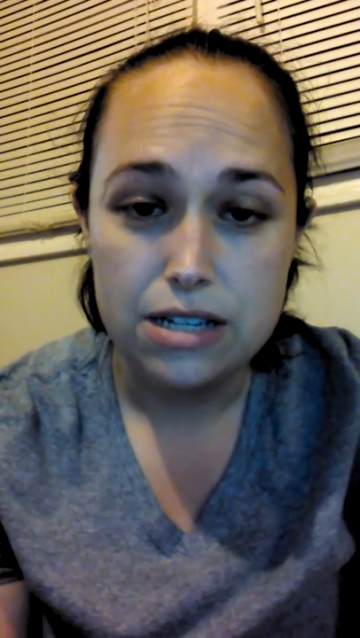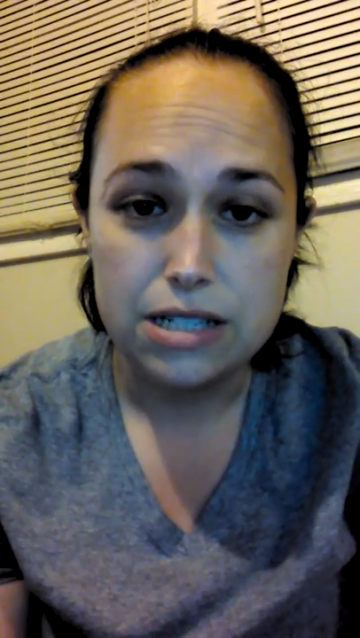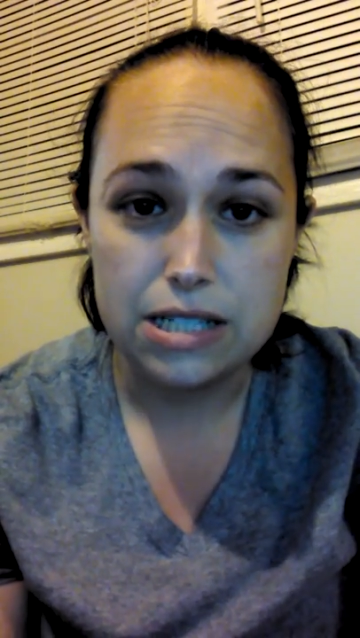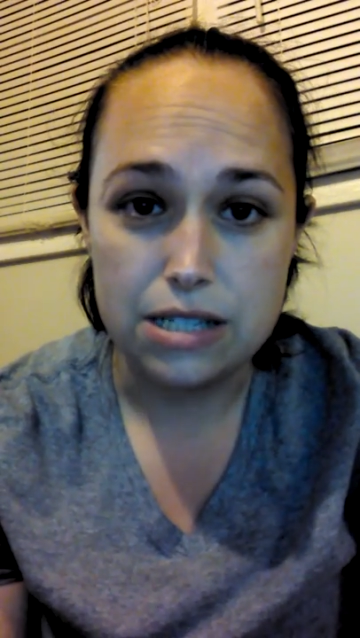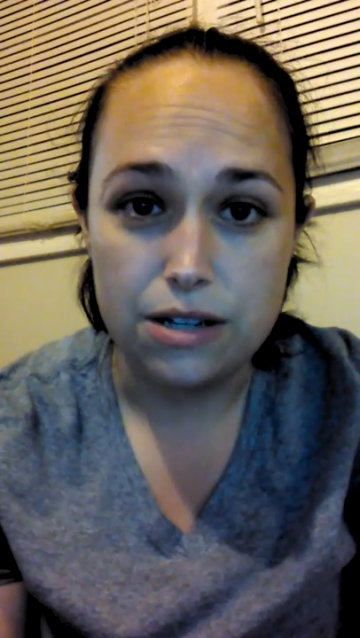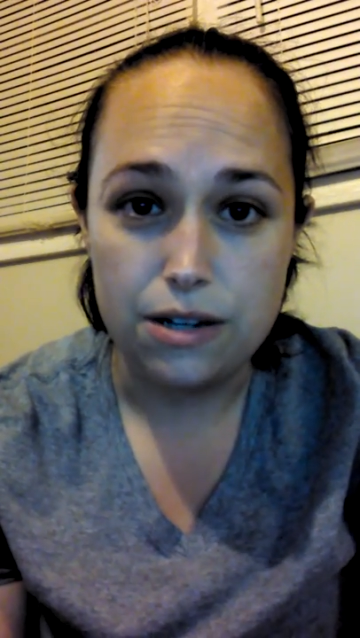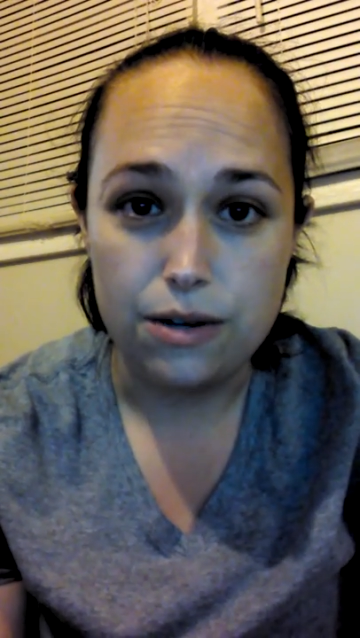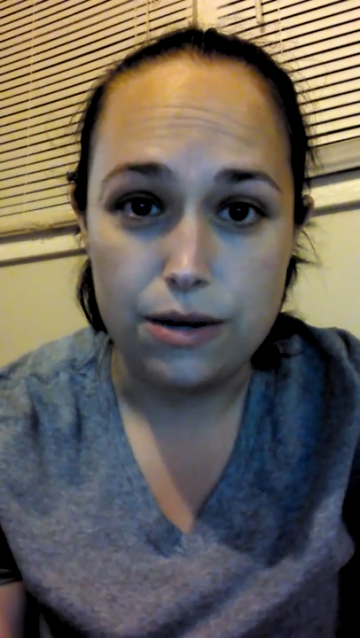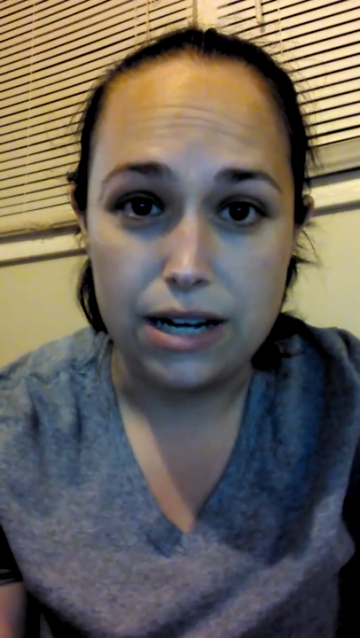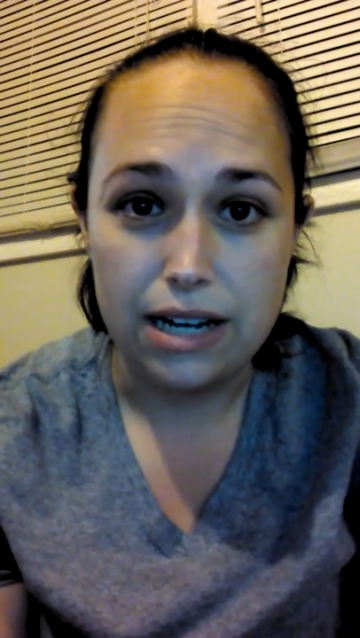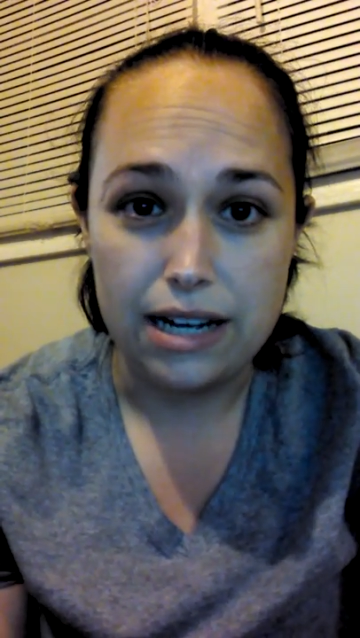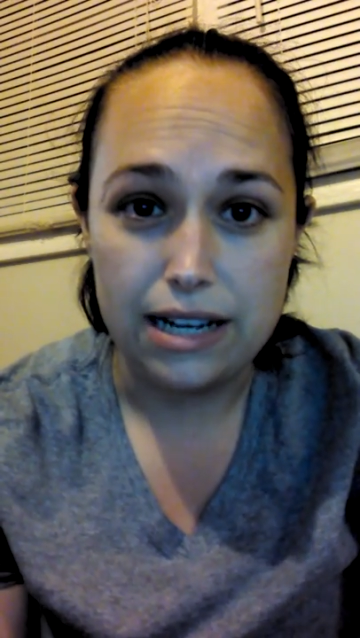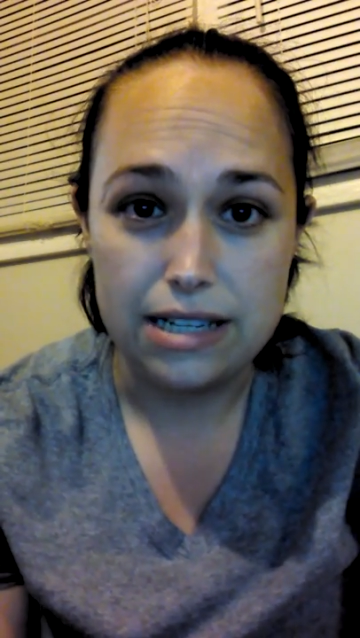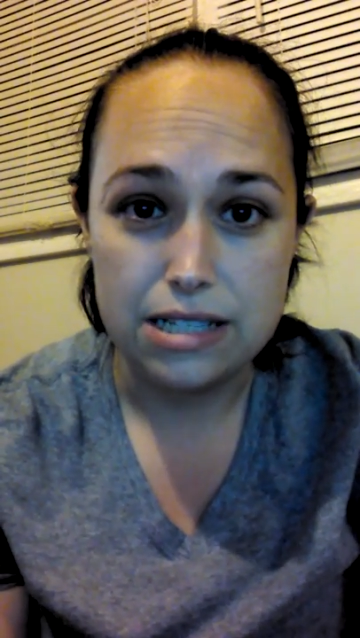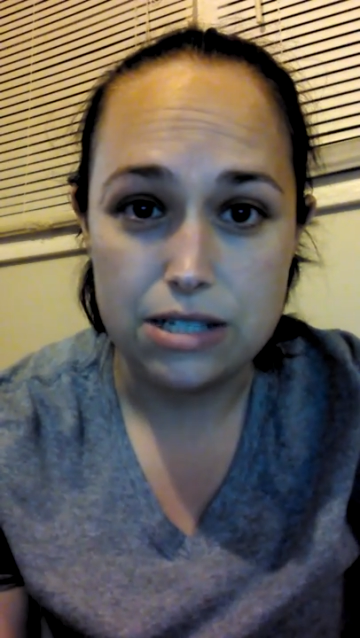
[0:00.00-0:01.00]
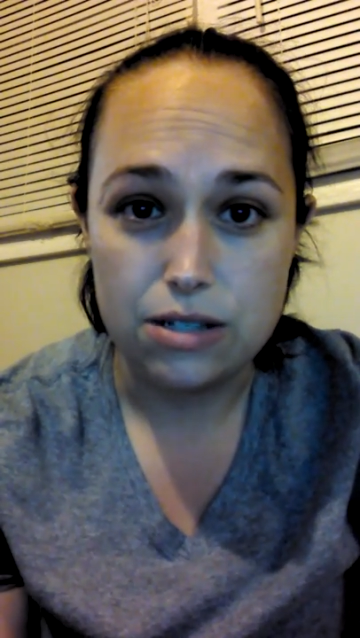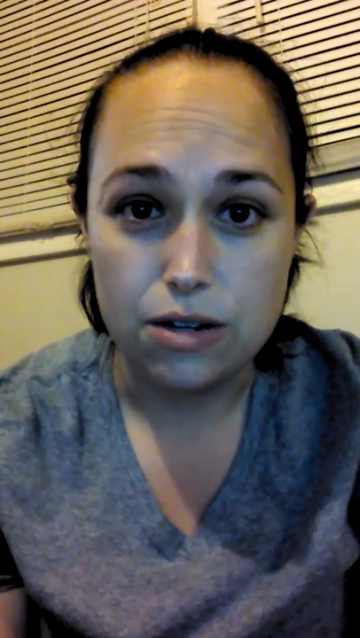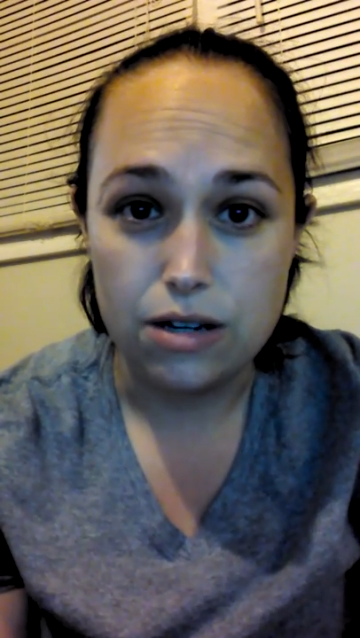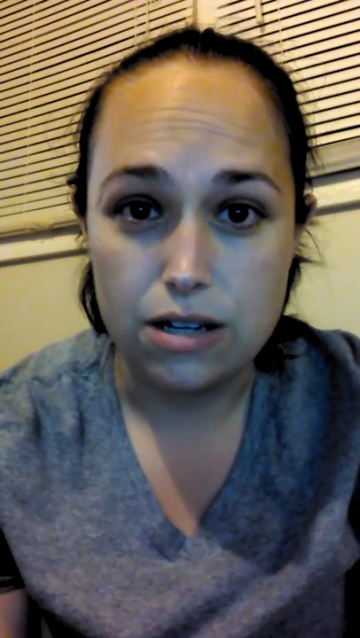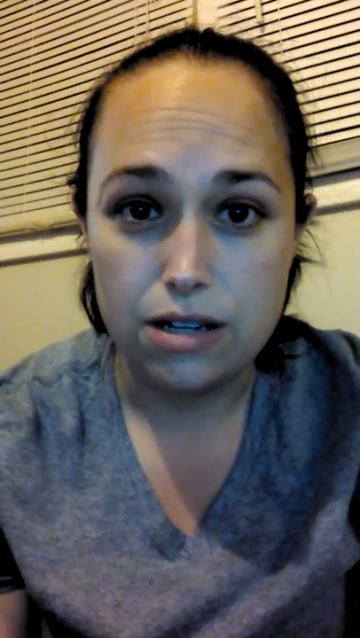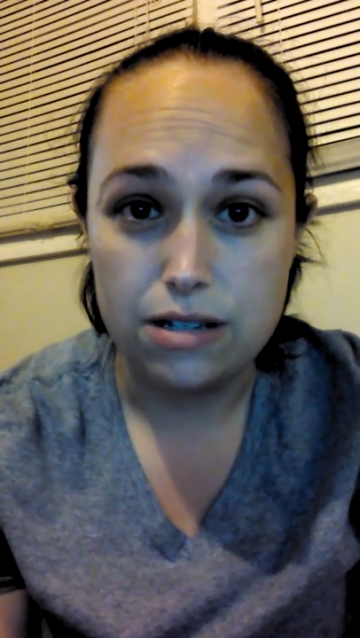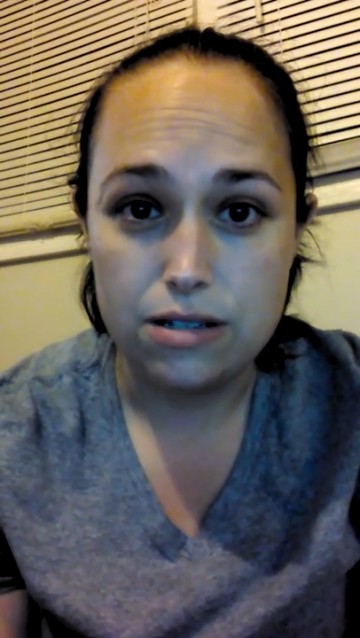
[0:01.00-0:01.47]
So I
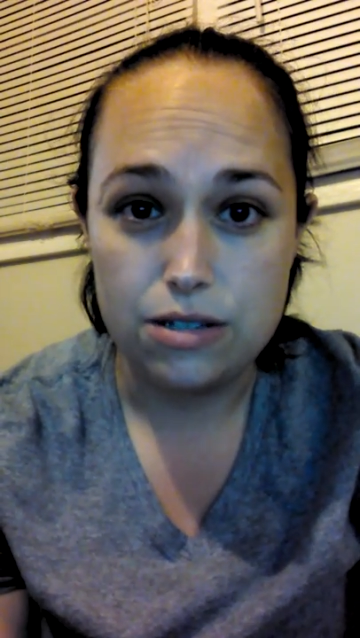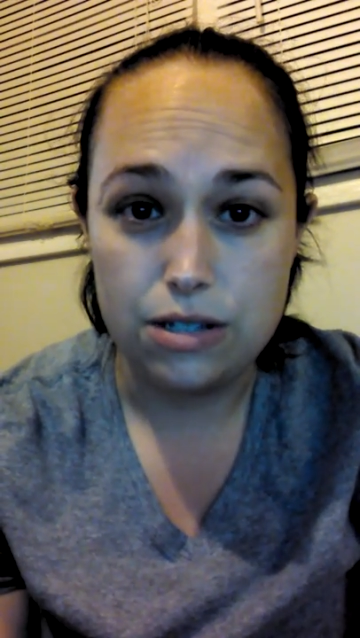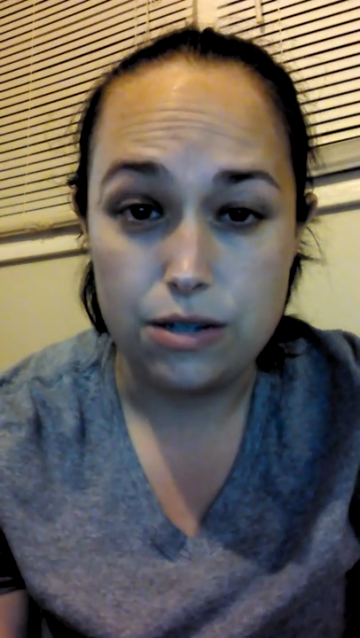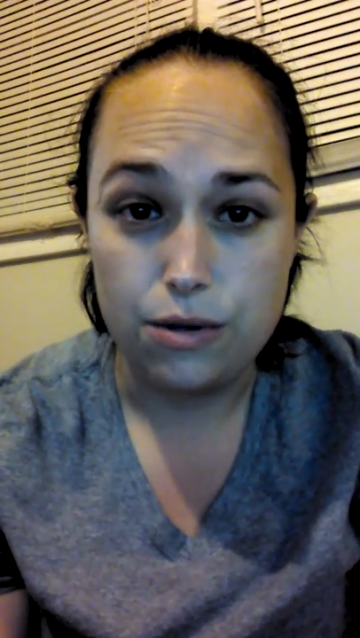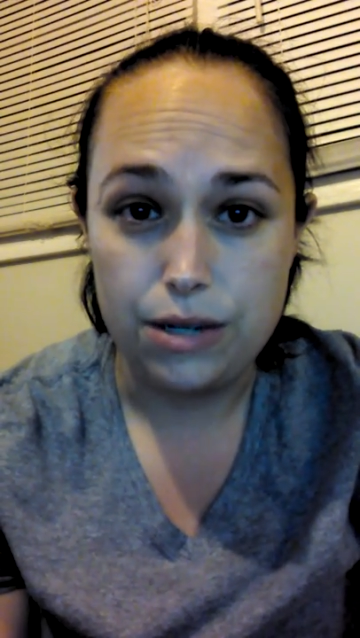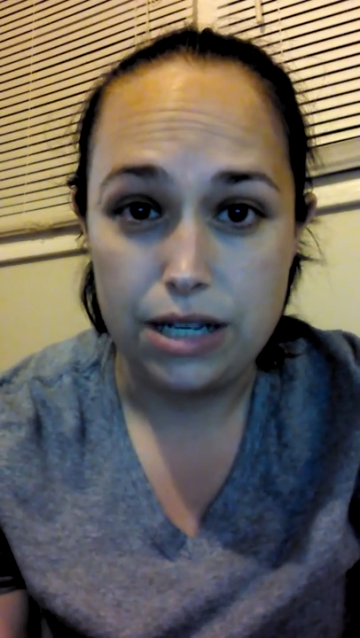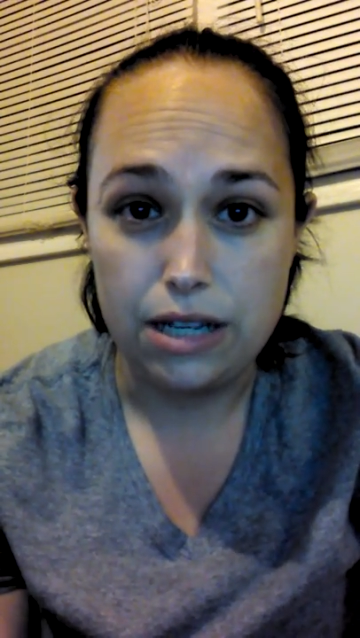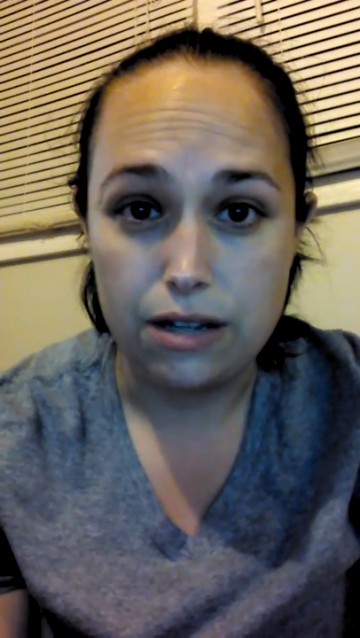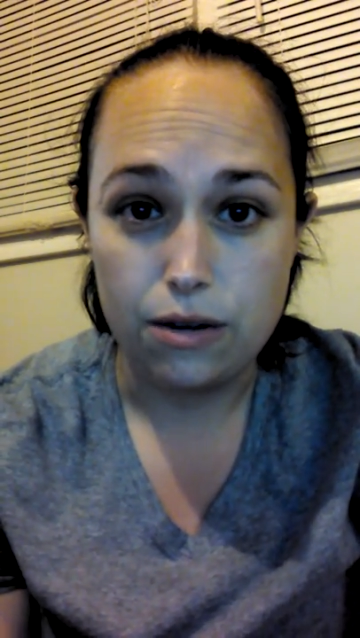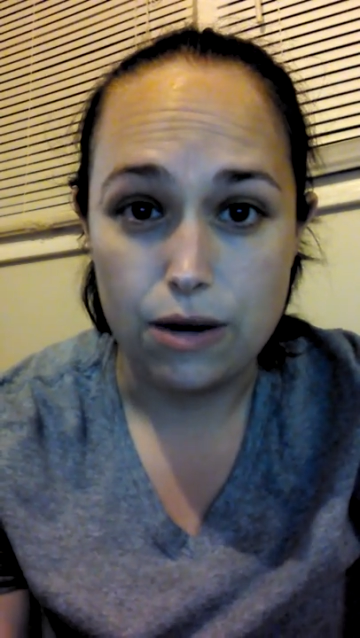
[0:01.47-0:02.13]
started doing